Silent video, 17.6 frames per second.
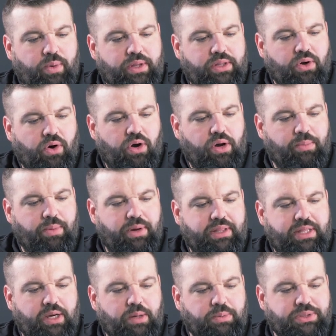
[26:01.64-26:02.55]
we talk
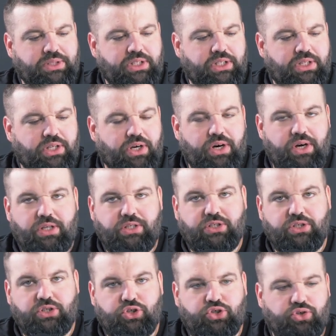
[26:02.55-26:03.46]
about the ups and the
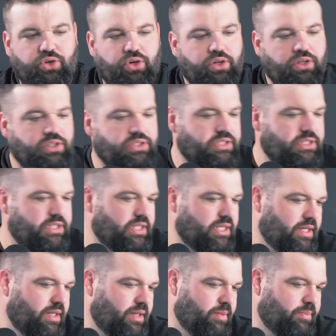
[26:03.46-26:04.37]
downs and the struggles and
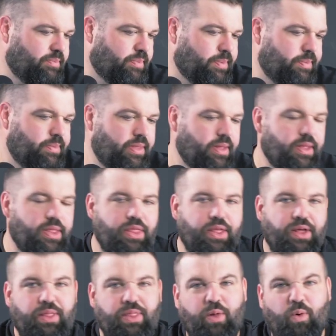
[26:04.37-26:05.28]
the the
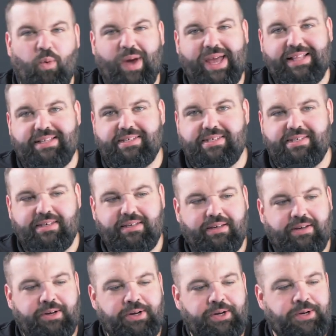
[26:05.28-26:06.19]
the, the wins
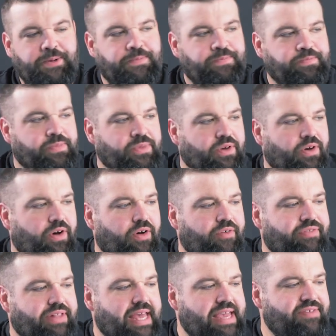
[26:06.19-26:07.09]

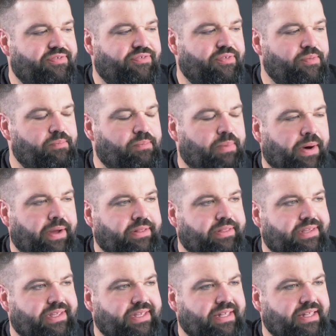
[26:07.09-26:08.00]
of life,
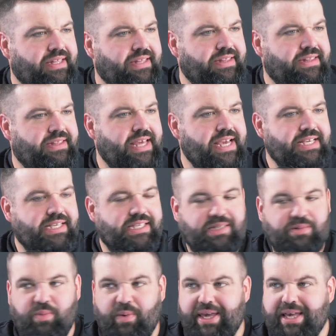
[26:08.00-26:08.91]
but
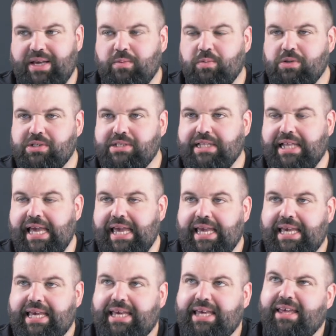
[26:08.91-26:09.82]
this week was
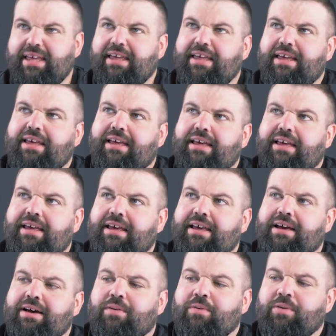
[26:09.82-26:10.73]
like
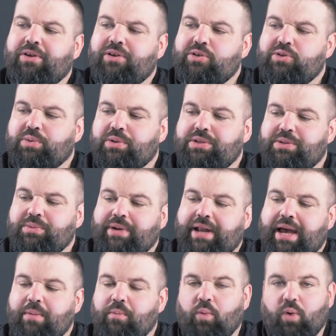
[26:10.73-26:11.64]
one of those ones that
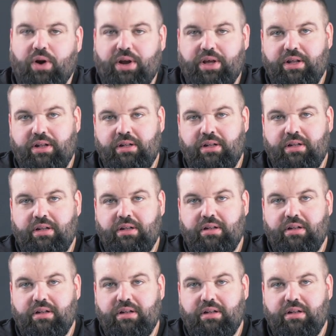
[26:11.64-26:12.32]
when I'm working